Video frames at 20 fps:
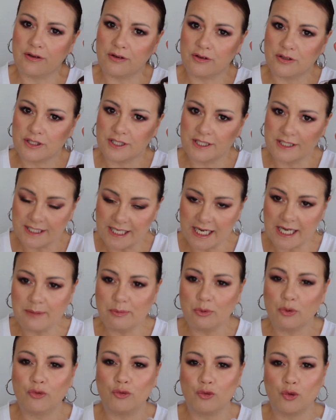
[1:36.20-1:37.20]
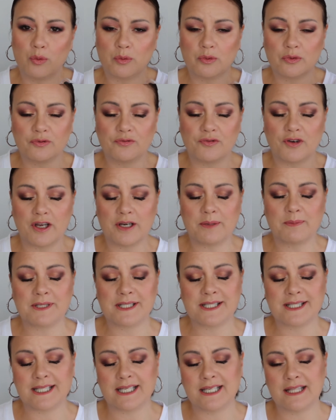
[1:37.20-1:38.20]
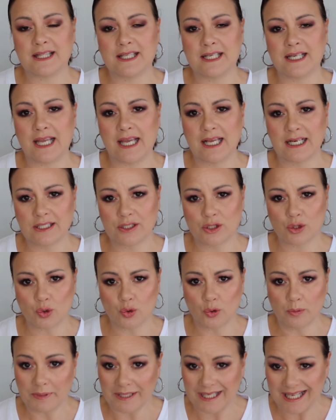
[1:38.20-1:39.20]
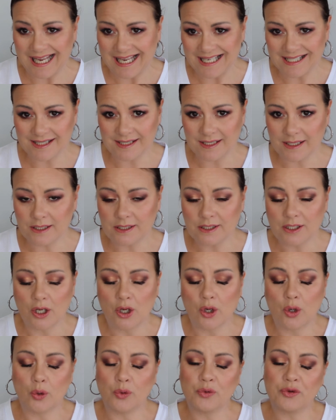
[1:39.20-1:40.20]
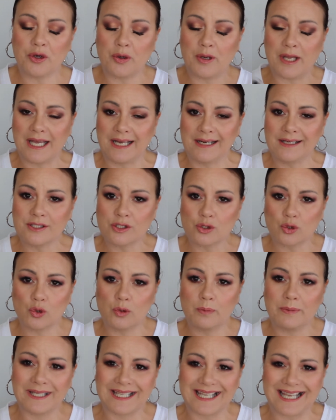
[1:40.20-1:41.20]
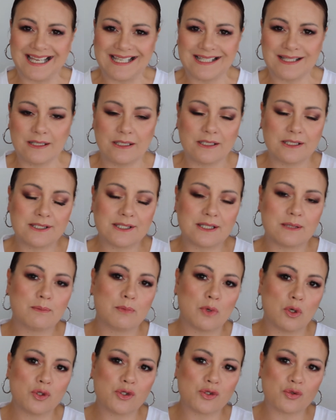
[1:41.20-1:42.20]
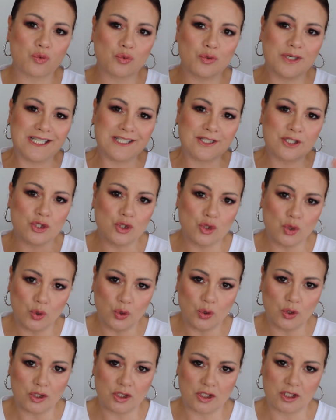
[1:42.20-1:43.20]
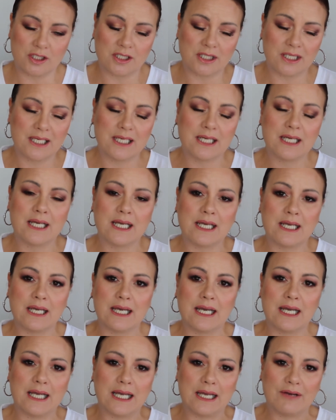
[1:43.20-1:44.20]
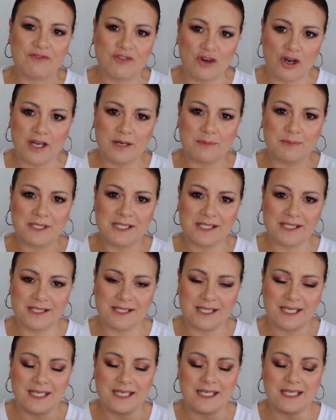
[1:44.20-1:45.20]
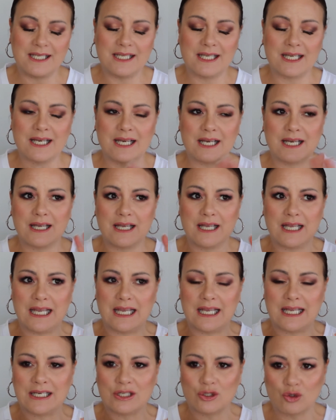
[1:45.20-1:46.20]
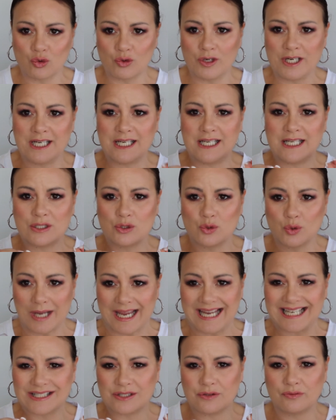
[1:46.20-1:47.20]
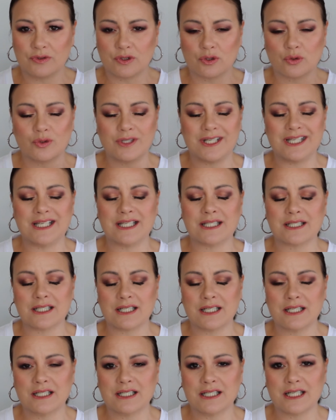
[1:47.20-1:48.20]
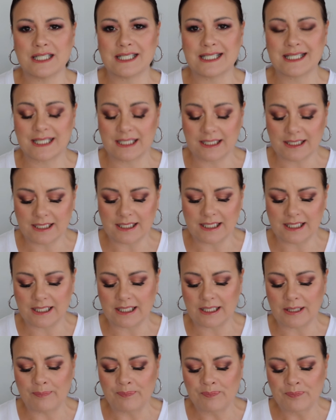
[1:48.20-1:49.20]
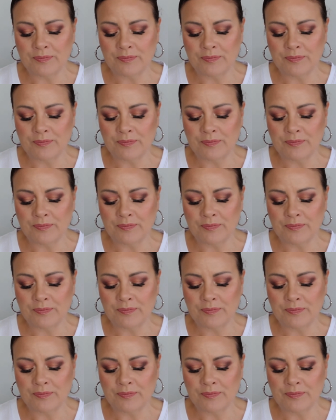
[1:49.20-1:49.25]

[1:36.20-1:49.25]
stable form of vitamin C than L-ascorbic acid, although L-ascorbic acid is the most researched vitamin C ingredient or active ingredient in skincare.